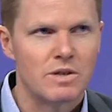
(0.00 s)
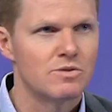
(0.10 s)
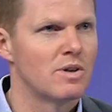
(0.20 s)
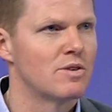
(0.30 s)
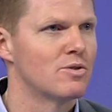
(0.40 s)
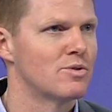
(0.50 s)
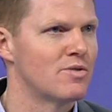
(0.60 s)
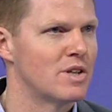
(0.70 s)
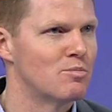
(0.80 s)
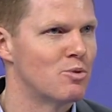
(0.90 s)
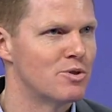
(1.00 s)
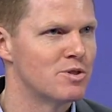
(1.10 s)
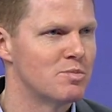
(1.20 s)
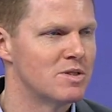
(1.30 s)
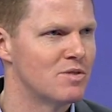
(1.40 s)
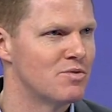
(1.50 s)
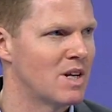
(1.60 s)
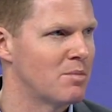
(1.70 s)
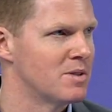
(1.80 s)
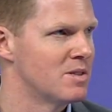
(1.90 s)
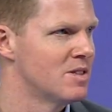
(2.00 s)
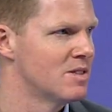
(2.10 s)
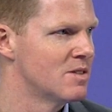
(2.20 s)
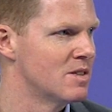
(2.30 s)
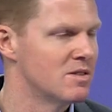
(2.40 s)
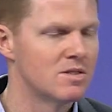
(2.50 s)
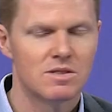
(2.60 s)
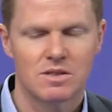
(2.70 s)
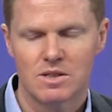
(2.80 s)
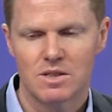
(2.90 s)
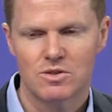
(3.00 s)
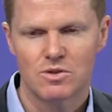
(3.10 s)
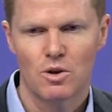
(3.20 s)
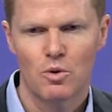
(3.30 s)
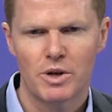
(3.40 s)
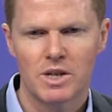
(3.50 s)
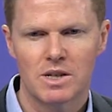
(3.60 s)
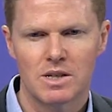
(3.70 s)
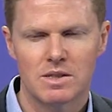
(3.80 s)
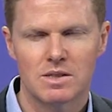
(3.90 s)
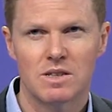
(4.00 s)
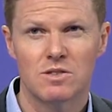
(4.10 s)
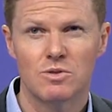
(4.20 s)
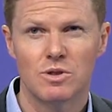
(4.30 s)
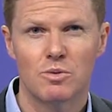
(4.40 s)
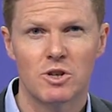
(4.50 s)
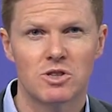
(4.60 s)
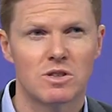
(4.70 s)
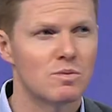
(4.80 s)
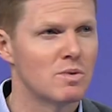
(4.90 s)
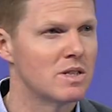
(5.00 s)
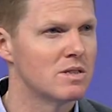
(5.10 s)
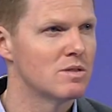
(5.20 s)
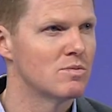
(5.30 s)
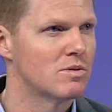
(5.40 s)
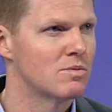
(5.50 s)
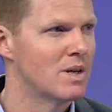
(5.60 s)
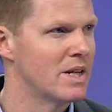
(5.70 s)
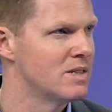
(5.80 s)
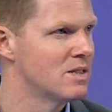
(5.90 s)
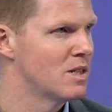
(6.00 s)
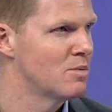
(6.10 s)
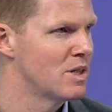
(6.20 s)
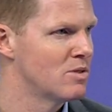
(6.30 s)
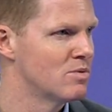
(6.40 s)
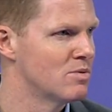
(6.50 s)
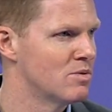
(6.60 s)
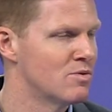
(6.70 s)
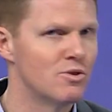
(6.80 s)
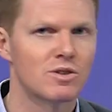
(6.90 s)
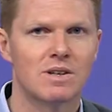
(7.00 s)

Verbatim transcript: So I don't have any more specific update here. That is ongoing. And as to your question whether this would relate in any way to third